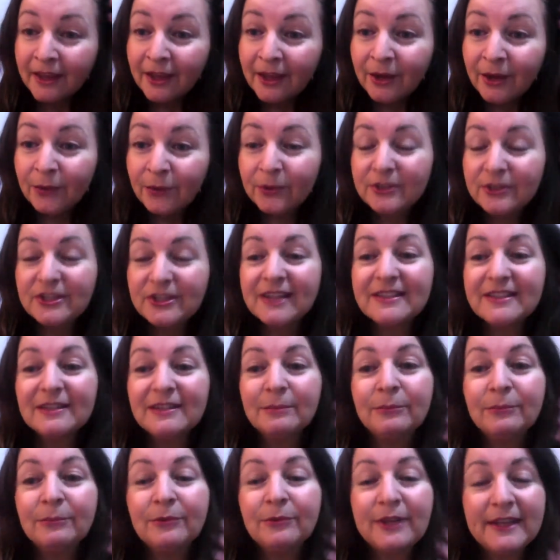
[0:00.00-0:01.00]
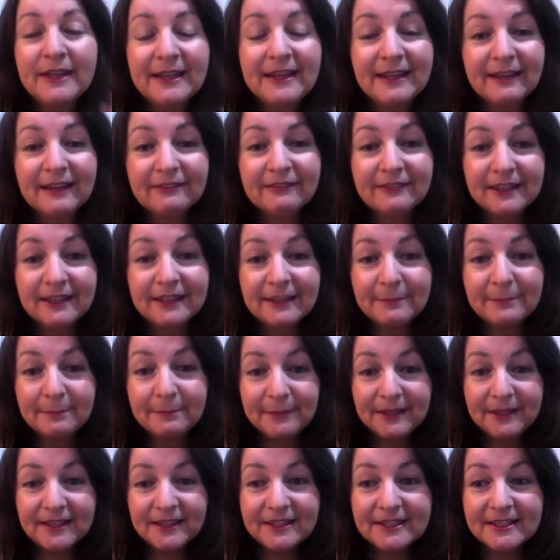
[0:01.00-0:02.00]
which has some really lovely
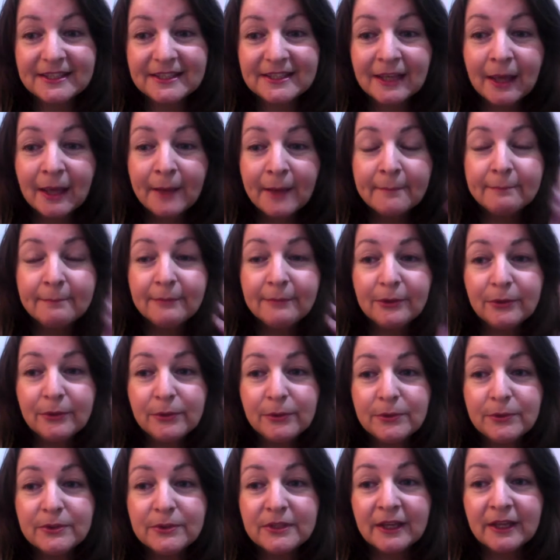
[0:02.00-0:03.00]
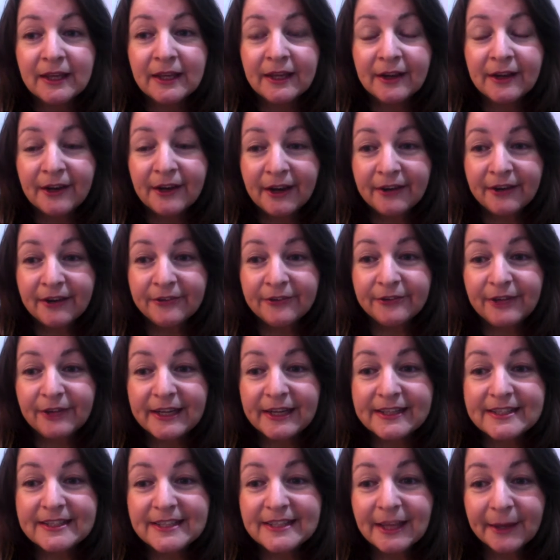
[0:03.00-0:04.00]
pinks, blues,
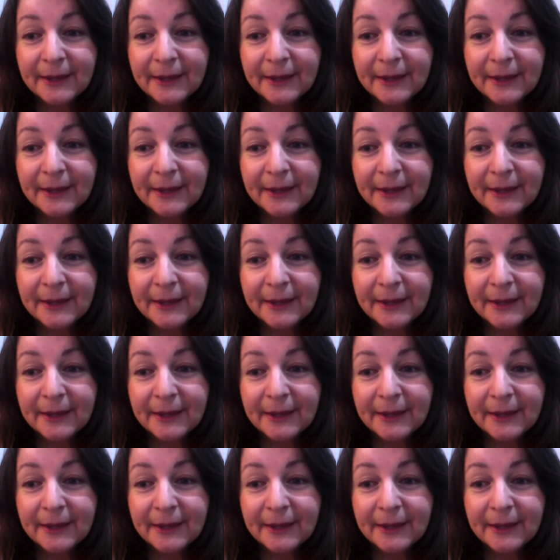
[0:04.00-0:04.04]
reds,